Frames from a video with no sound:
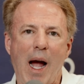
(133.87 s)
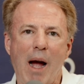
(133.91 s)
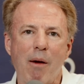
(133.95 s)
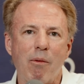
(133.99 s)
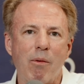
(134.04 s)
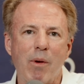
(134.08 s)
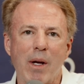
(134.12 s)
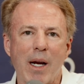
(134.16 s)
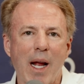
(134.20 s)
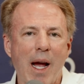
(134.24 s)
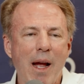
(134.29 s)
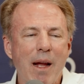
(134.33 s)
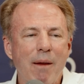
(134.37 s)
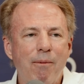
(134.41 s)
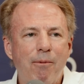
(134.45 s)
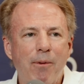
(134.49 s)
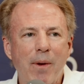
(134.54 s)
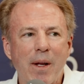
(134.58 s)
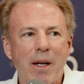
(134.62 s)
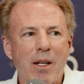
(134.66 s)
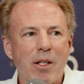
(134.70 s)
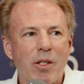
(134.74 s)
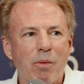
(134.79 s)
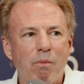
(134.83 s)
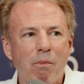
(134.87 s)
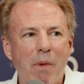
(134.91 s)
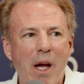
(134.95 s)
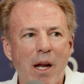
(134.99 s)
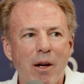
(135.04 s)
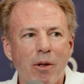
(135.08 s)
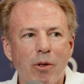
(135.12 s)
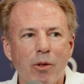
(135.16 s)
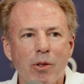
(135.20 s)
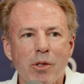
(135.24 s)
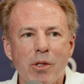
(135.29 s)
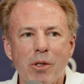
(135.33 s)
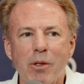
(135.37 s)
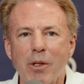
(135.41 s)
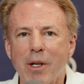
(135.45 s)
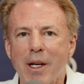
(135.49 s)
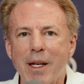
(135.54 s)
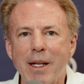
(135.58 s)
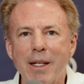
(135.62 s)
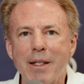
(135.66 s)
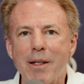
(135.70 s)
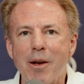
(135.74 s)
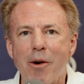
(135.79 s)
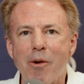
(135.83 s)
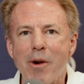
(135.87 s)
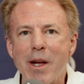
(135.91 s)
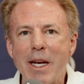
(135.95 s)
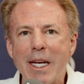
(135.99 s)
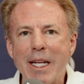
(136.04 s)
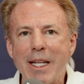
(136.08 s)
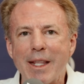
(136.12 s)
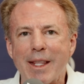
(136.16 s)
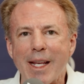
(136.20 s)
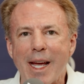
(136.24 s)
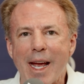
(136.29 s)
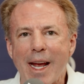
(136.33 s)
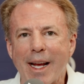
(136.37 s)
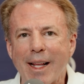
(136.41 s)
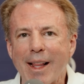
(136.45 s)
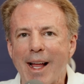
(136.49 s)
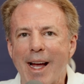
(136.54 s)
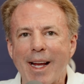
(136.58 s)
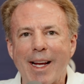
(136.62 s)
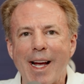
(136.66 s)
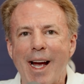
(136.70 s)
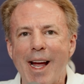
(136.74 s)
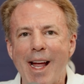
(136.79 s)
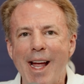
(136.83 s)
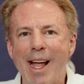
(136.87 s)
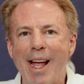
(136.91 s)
when I finished medical school, I didn't know anything. Like